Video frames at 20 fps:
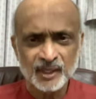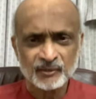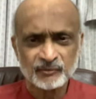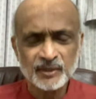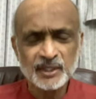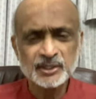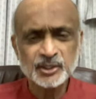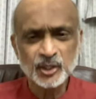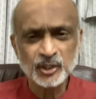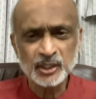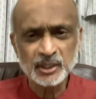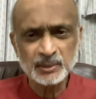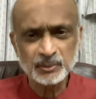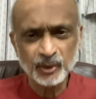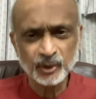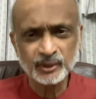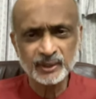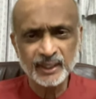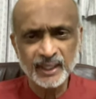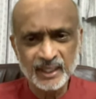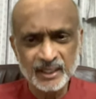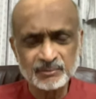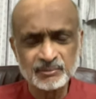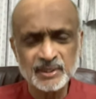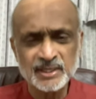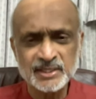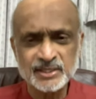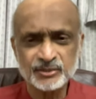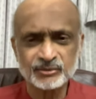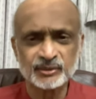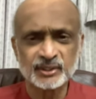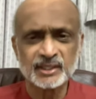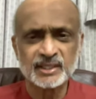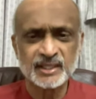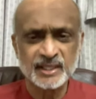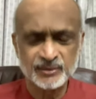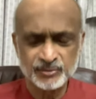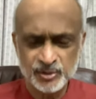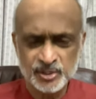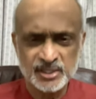We're talking about elements of the
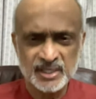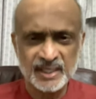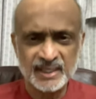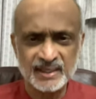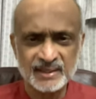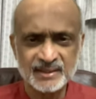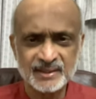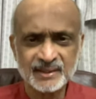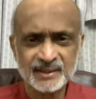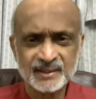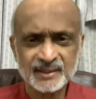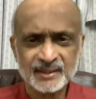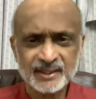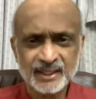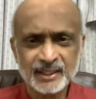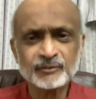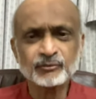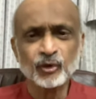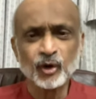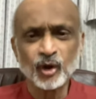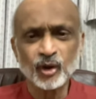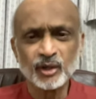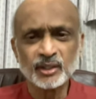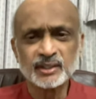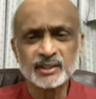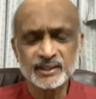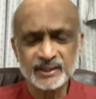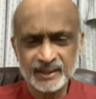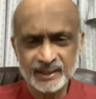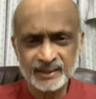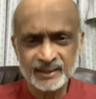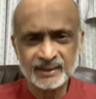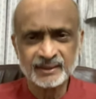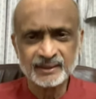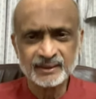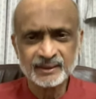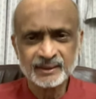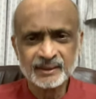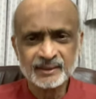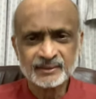deep state involved
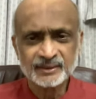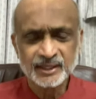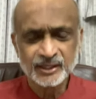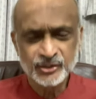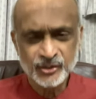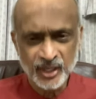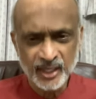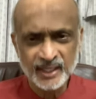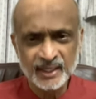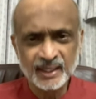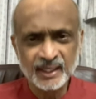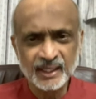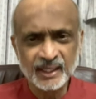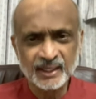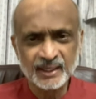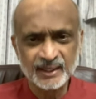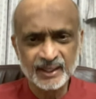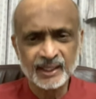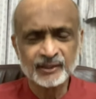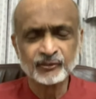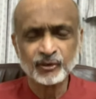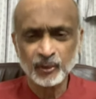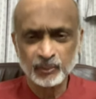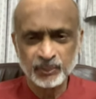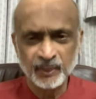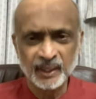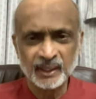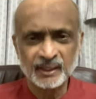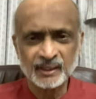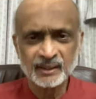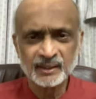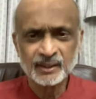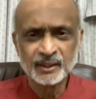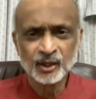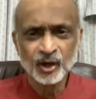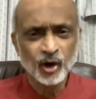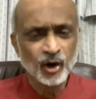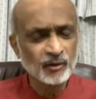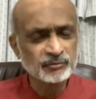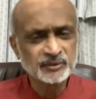in the training and equipping
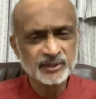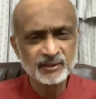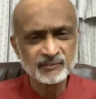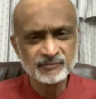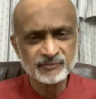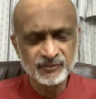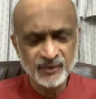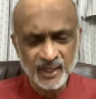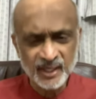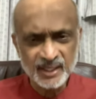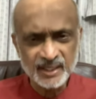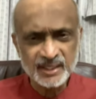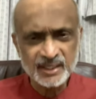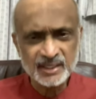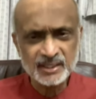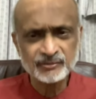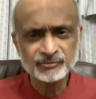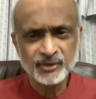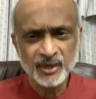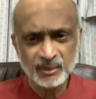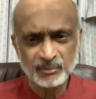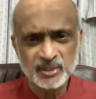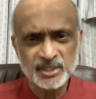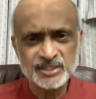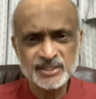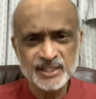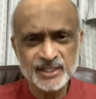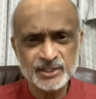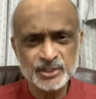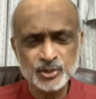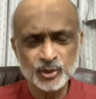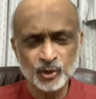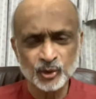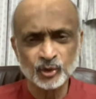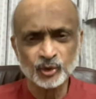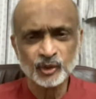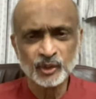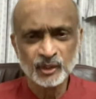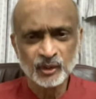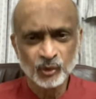of the very, if I may say
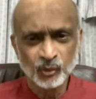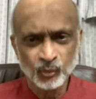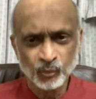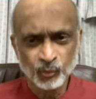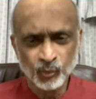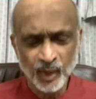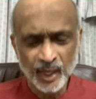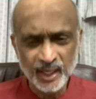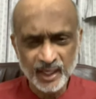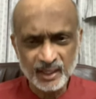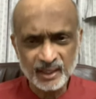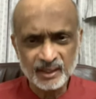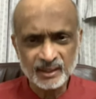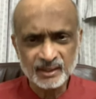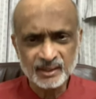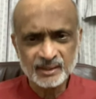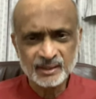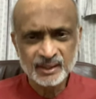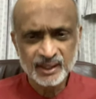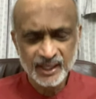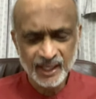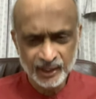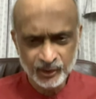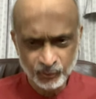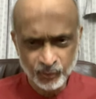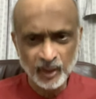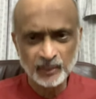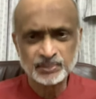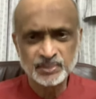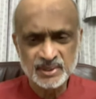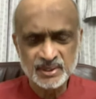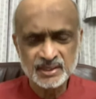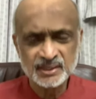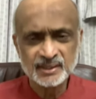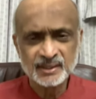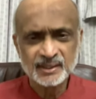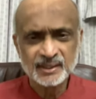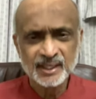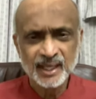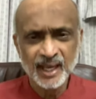so, well equipped
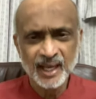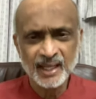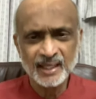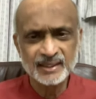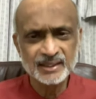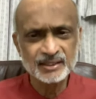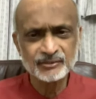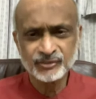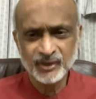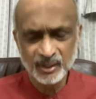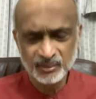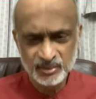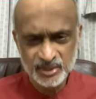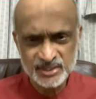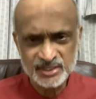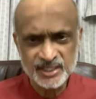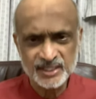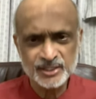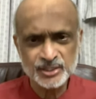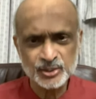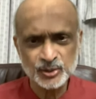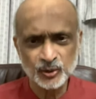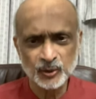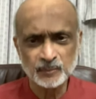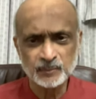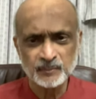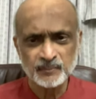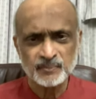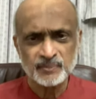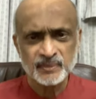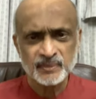and, if I may say so,